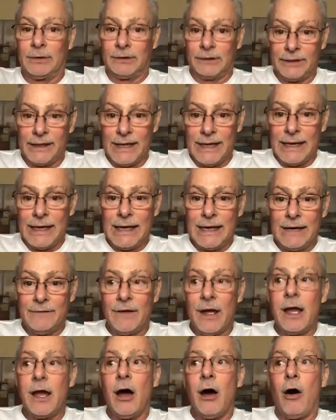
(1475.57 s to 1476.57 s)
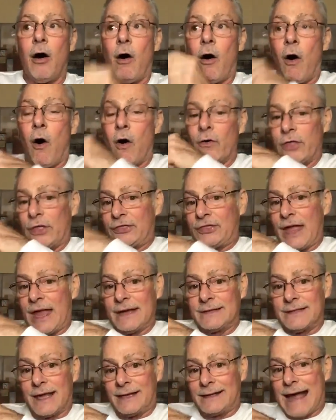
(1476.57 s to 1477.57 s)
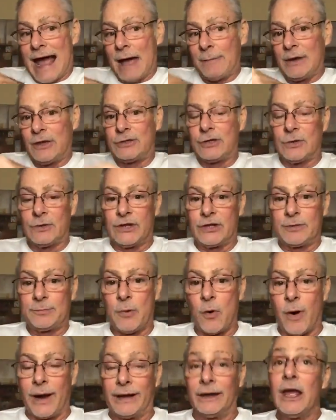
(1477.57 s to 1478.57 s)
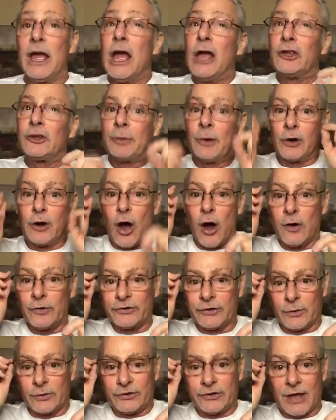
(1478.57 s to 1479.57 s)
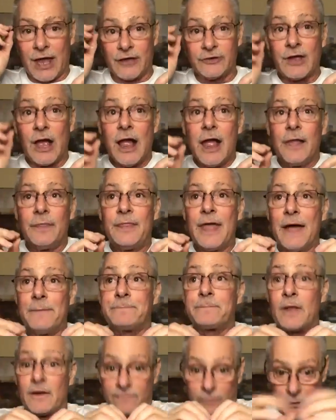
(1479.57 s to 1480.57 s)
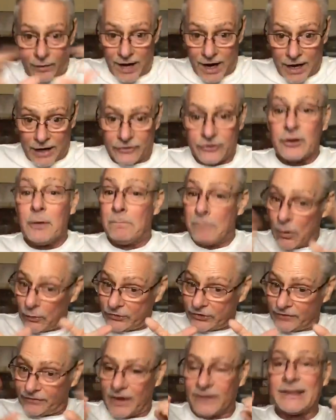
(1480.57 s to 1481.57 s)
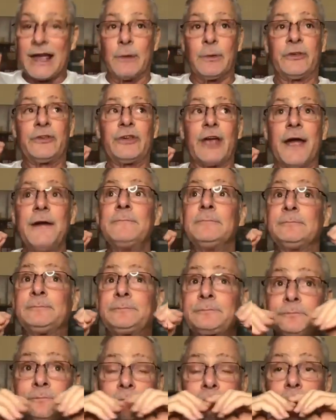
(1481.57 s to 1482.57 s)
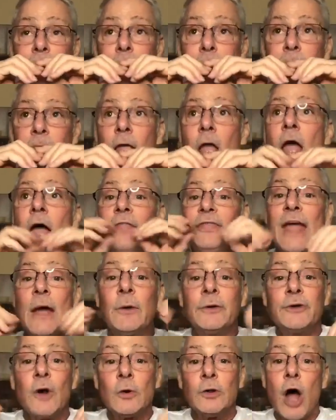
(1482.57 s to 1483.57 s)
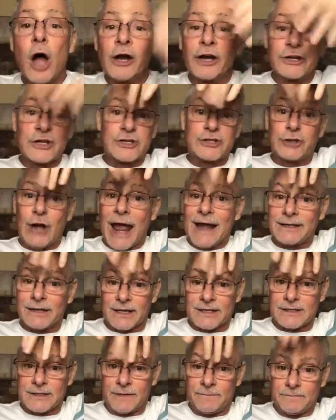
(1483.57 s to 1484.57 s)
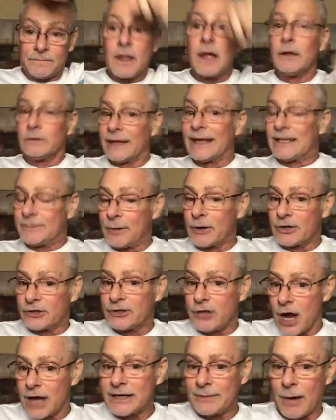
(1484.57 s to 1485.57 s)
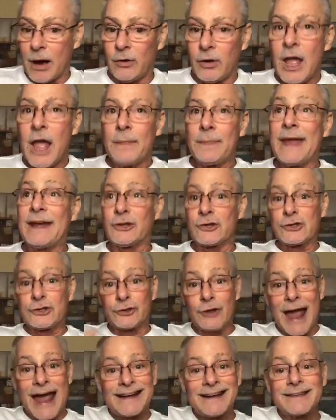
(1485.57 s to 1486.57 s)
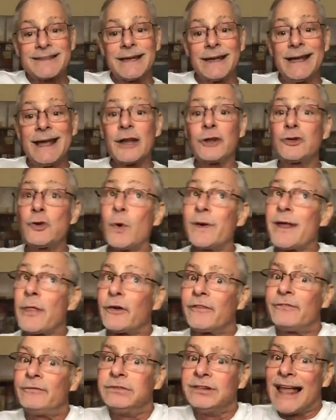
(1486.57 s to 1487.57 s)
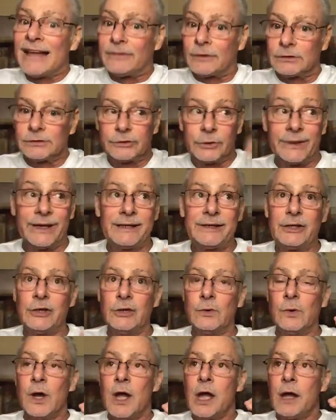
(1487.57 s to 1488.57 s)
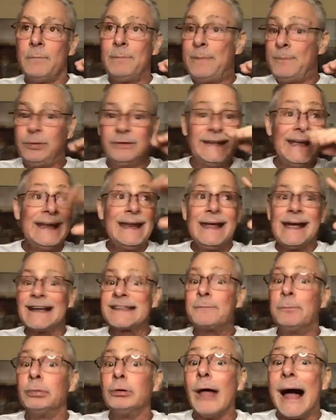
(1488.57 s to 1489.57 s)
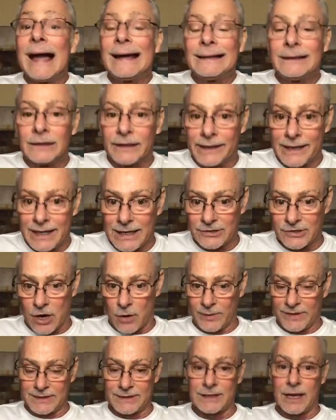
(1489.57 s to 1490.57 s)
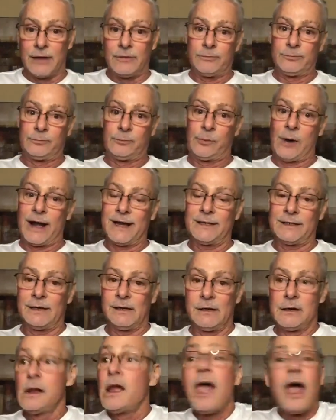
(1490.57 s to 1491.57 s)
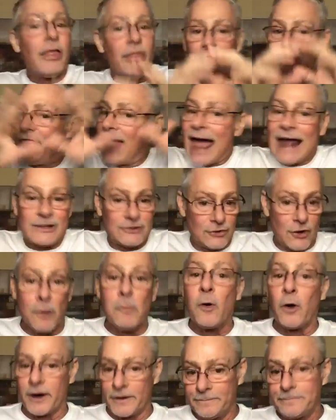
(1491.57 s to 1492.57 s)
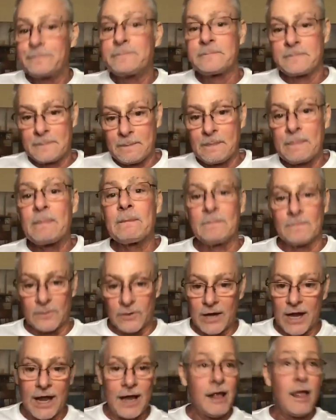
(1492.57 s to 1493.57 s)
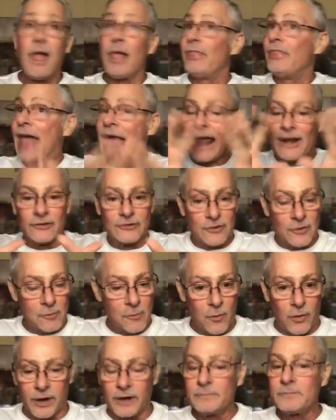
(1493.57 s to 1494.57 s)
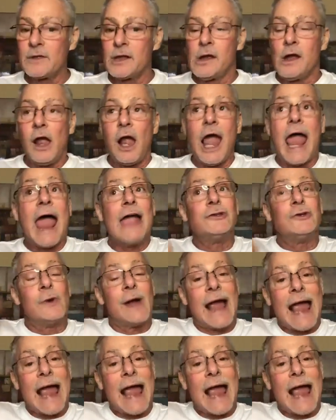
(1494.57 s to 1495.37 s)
I can't believe all the things that got me to this point. Spirit also says that for us, most of us, I would say, they will no longer distract us, like Spirit has talked about. They distract us to get it to another level, to leading us blindly, he's always said, right? That is no more. Okay? That is no more.